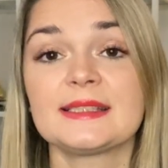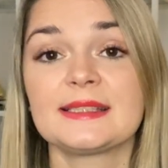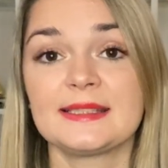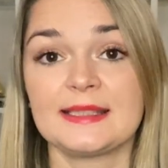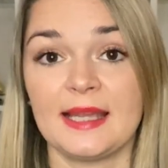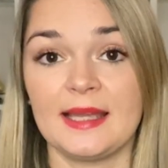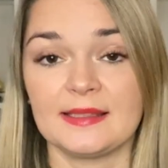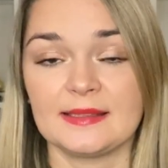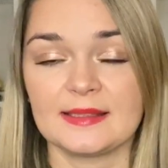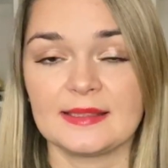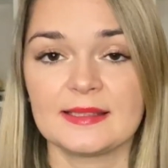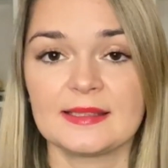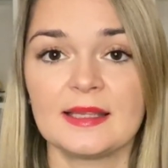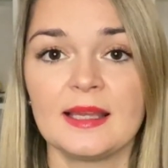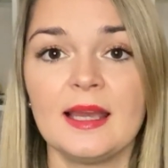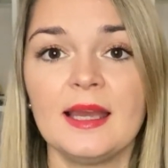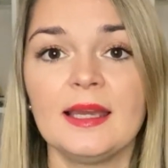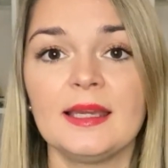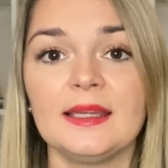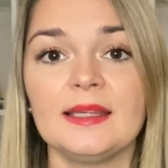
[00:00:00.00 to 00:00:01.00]
scenes.
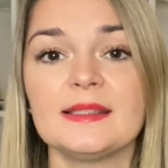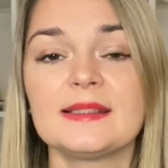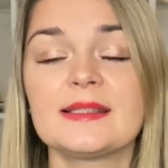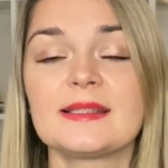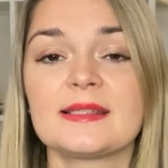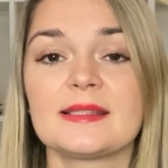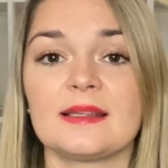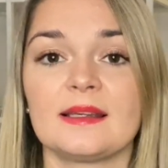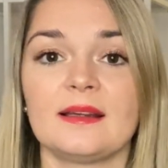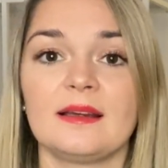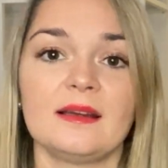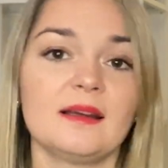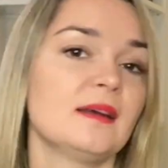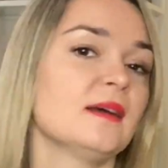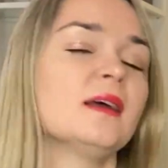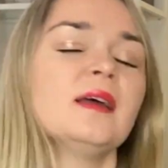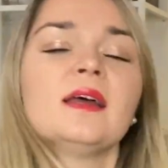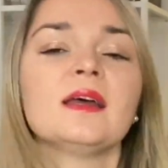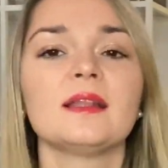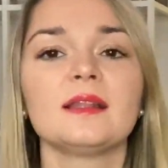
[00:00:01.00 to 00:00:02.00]
It's
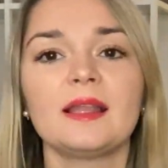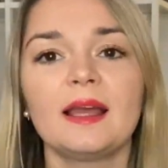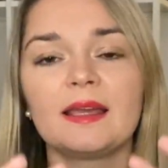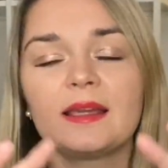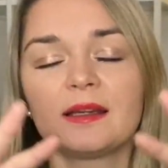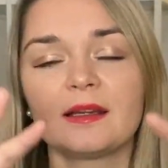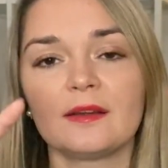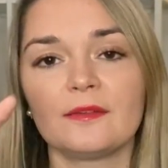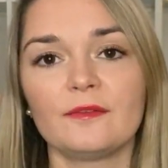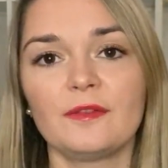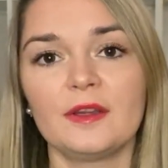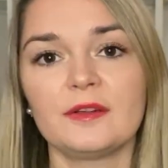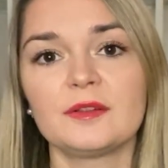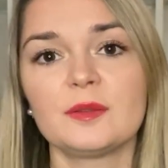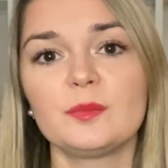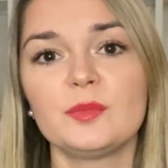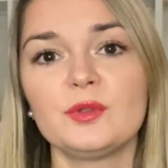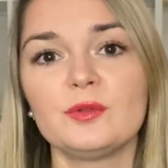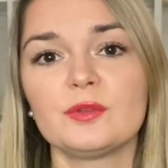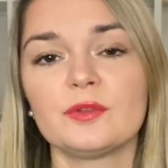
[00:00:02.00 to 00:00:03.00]
like a very
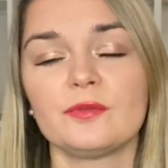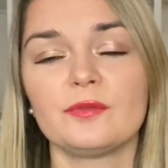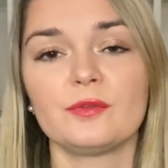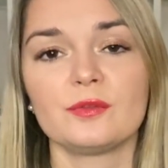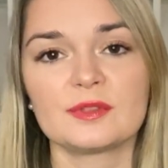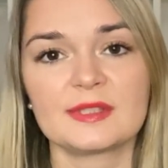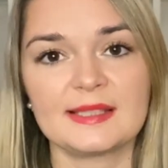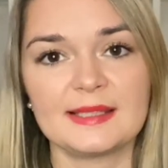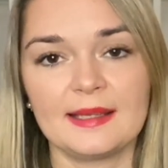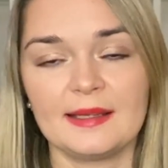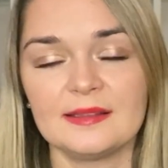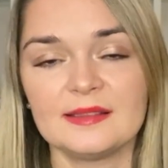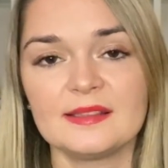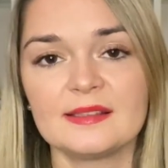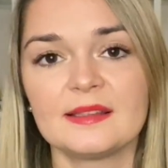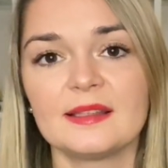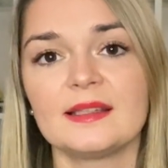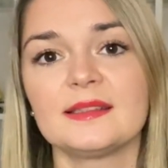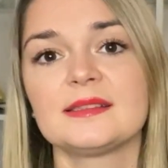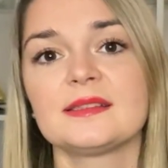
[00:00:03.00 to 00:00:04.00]
beautiful scenes
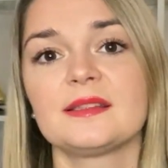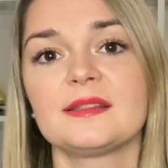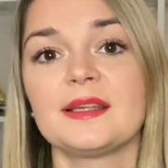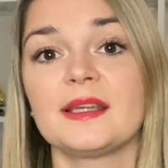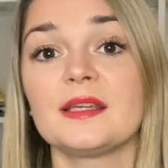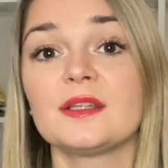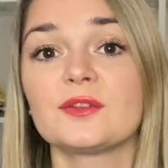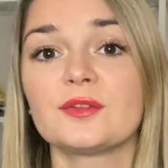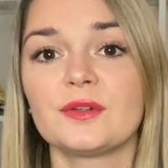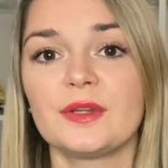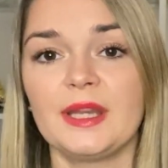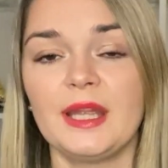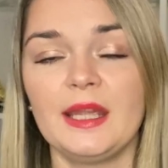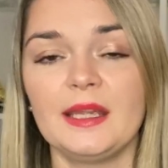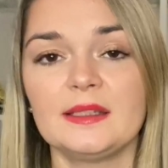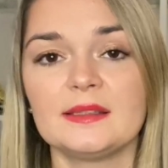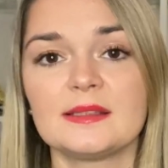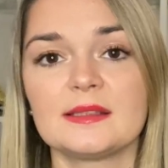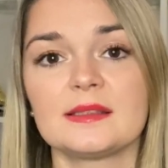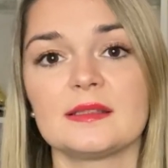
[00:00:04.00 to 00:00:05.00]
that they
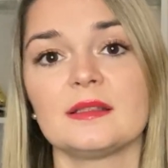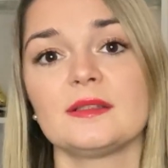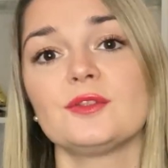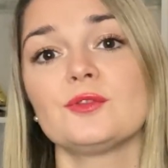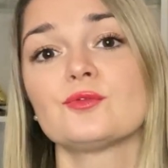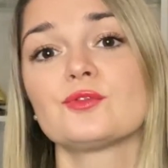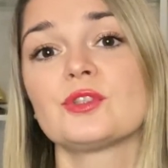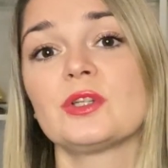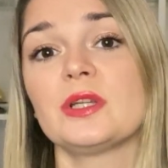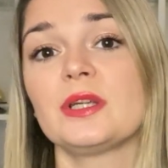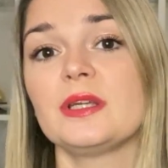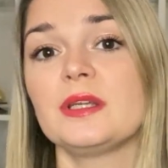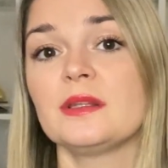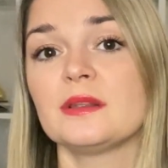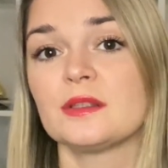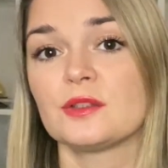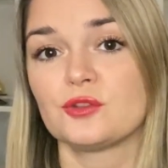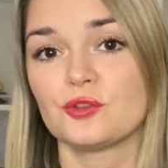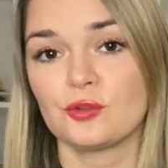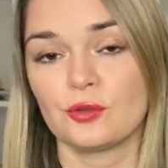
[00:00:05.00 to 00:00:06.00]
create usually in
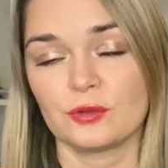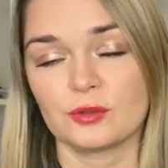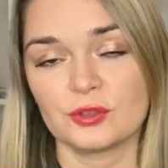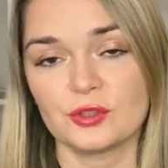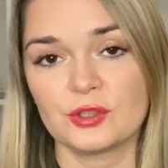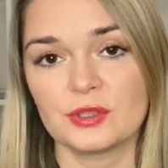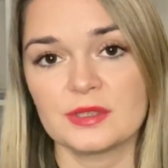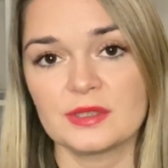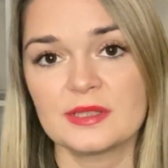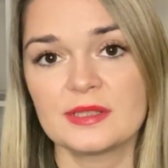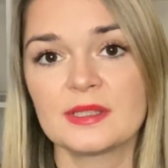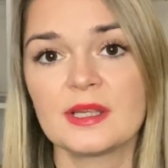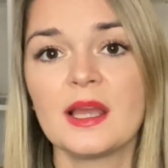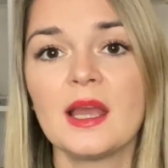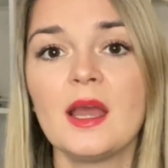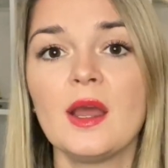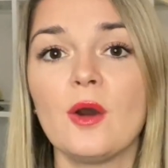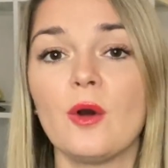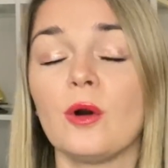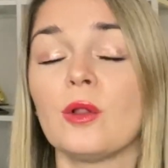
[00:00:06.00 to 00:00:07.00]
the churches.
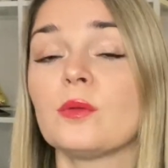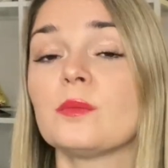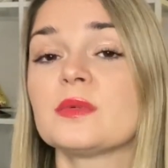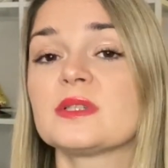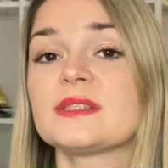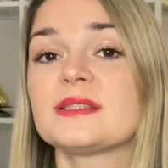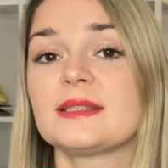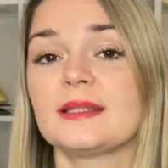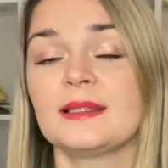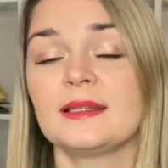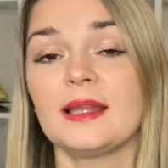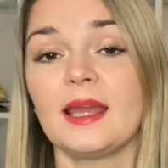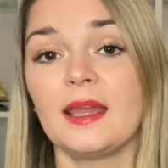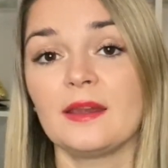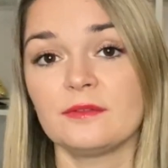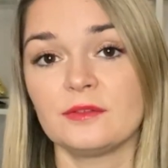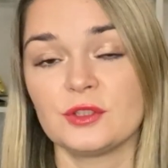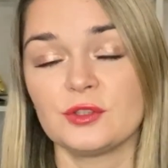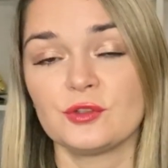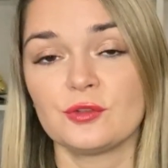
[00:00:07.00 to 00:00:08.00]
Almost in
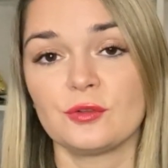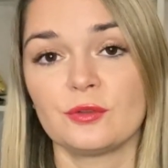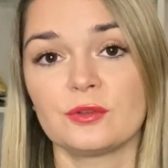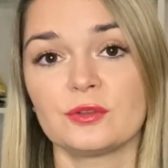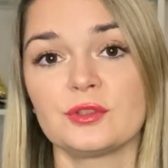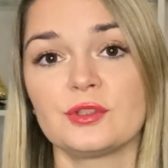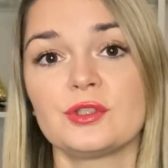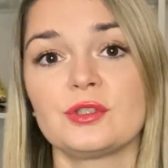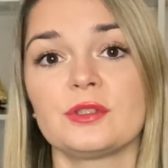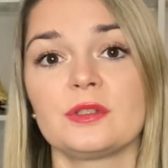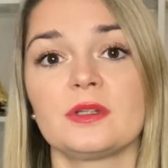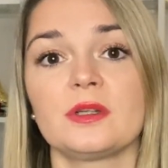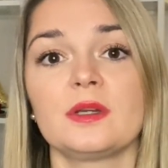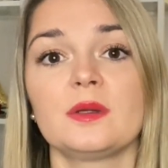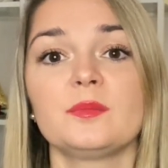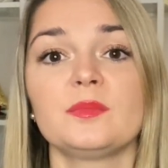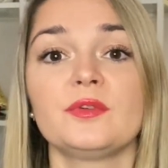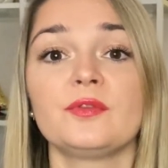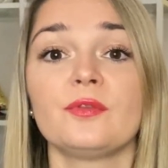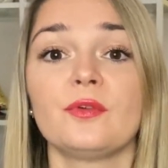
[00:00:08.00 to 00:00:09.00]
every church
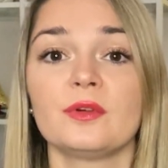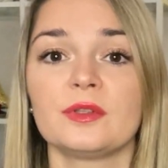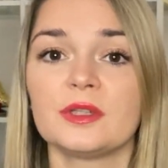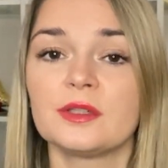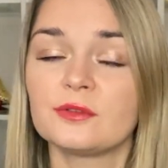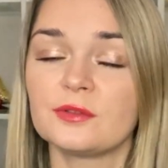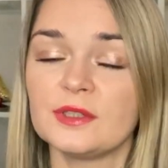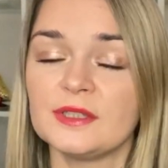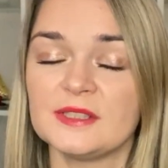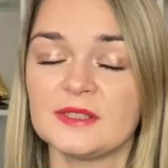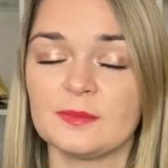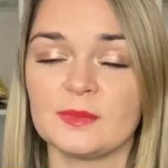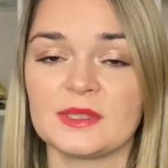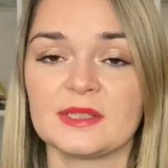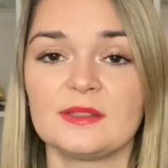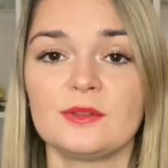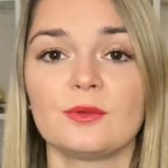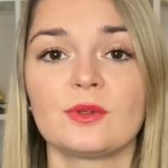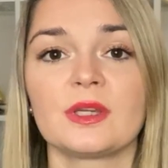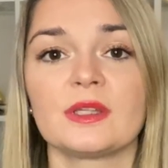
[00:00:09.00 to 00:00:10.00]
before the
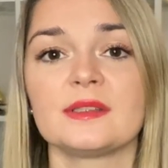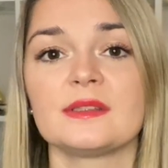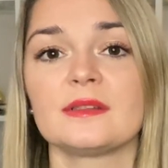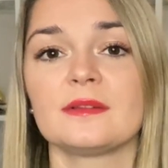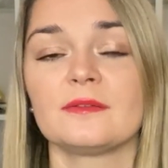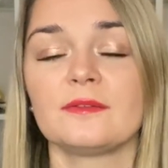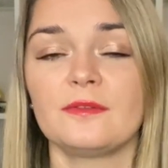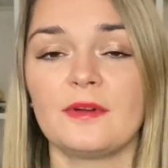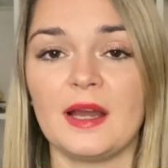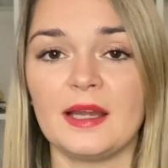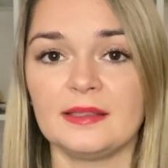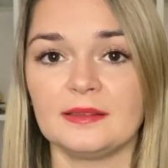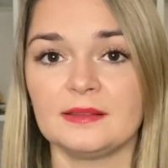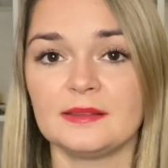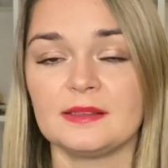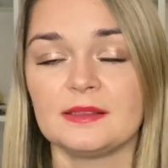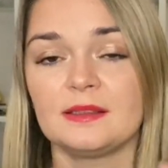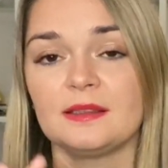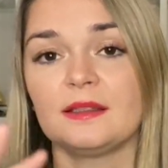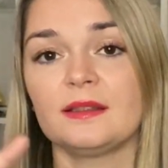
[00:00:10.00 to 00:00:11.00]
Christmas you can find
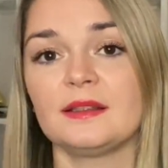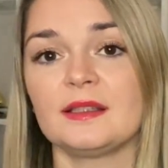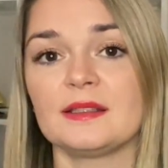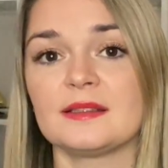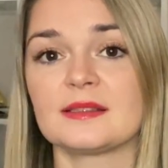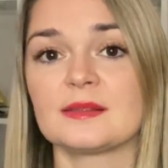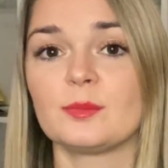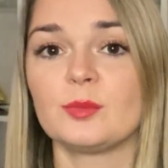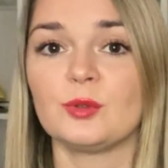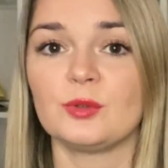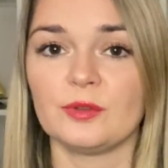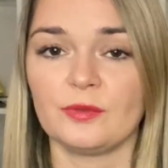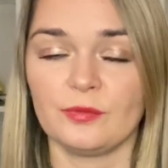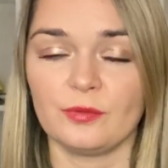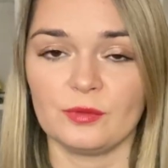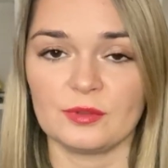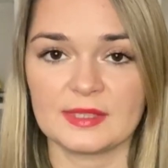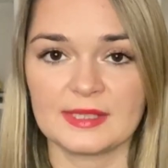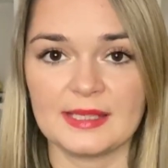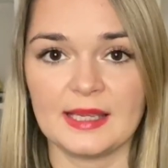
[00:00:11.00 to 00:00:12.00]
this
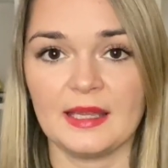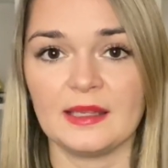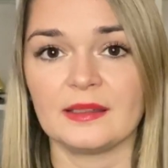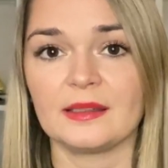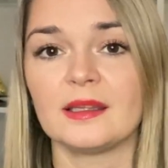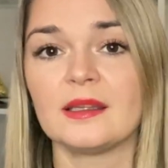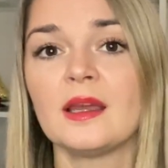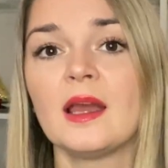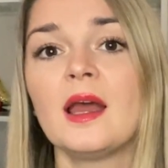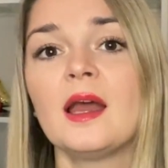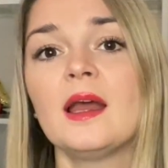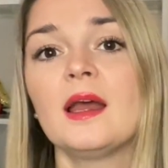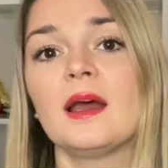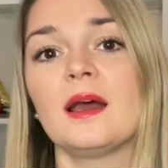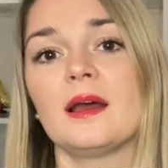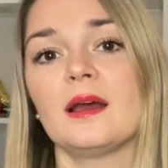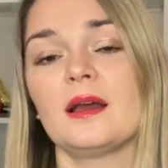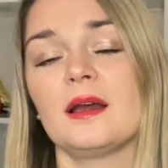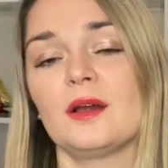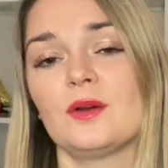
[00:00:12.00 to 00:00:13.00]
beautiful scene
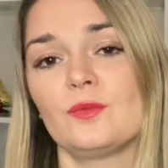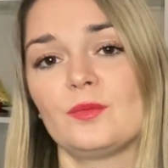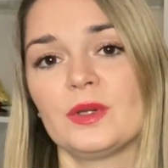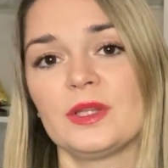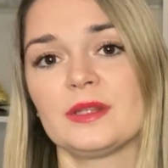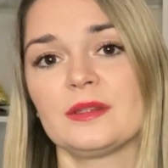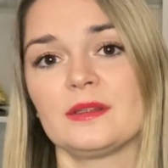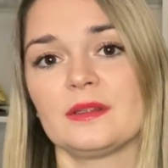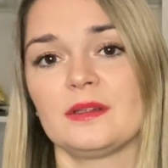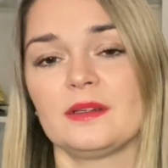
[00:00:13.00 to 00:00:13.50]
with